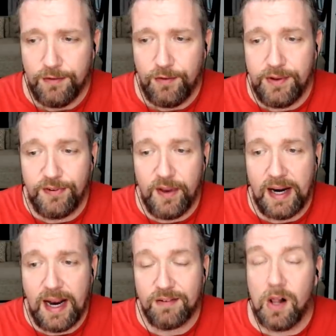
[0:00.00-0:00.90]
So this
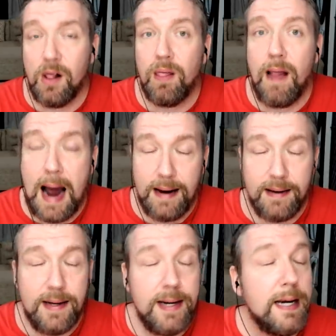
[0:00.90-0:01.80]
thing has a
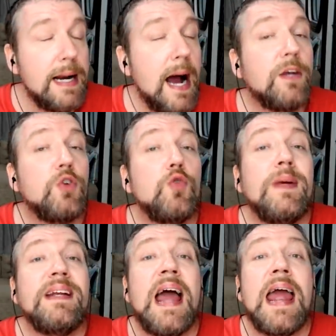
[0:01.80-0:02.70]
lot, and I do
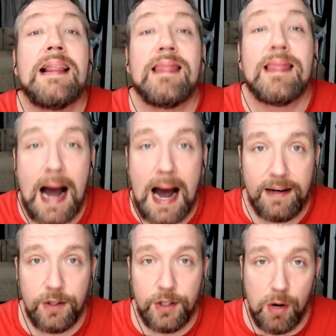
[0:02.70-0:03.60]
mean a
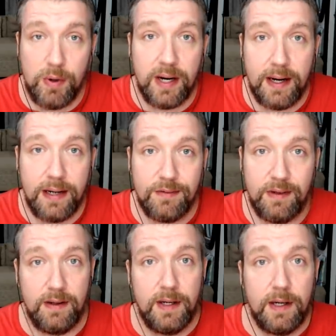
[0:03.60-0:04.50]
lot, going against it.